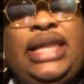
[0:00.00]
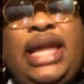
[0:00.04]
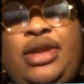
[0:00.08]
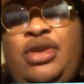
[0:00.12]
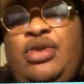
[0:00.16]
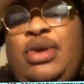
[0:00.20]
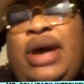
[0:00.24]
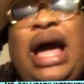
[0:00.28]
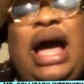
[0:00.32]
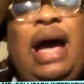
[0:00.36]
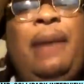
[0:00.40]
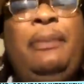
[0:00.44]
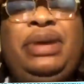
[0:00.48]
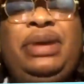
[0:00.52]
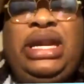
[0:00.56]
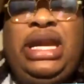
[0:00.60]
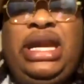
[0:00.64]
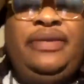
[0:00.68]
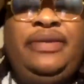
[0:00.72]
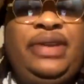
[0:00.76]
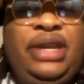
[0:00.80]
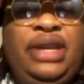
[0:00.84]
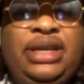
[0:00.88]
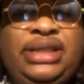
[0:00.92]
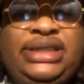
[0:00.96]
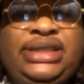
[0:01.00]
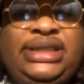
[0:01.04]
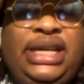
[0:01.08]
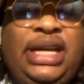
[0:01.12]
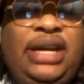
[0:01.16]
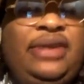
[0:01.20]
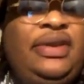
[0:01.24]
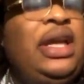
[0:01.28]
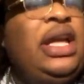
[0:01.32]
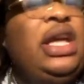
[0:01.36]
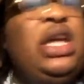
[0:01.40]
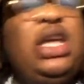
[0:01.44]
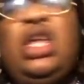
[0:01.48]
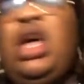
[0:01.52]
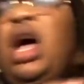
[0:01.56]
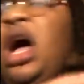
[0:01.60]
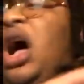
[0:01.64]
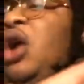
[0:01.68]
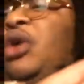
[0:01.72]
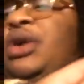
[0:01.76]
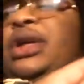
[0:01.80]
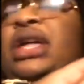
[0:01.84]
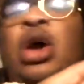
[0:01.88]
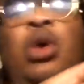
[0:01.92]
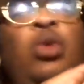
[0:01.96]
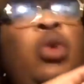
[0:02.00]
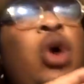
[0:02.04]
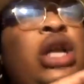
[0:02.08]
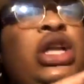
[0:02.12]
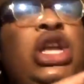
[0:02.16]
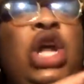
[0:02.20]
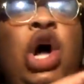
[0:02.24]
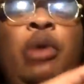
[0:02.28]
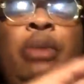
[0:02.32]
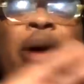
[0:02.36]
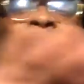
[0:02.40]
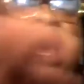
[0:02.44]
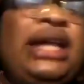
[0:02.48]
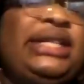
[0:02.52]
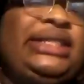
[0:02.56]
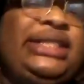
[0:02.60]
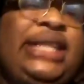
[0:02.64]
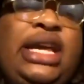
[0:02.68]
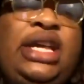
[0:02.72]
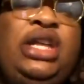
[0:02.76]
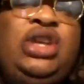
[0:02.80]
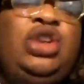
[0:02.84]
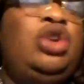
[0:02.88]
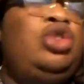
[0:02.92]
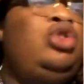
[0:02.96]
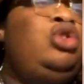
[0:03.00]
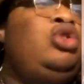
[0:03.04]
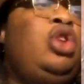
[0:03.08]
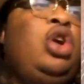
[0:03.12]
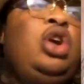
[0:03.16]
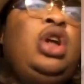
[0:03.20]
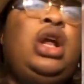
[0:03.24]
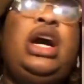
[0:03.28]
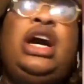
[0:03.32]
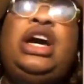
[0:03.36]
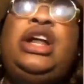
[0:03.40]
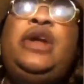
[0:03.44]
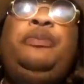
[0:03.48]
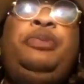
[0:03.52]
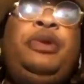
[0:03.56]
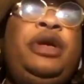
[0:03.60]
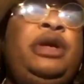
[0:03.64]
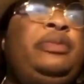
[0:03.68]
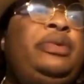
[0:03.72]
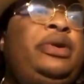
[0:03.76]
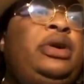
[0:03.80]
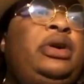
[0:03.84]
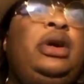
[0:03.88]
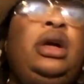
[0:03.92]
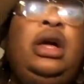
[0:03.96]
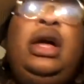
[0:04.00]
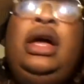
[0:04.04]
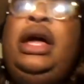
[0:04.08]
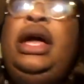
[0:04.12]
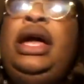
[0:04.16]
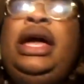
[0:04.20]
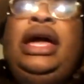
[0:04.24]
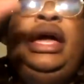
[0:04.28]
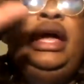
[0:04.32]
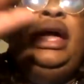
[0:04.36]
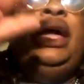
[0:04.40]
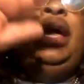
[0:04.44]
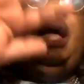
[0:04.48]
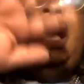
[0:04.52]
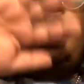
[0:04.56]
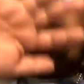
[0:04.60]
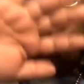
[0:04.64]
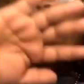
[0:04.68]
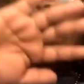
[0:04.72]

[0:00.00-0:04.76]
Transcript: thing, you gotta believe in yourself. I don't care what nobody say. You know, you go to 100 people, and I'm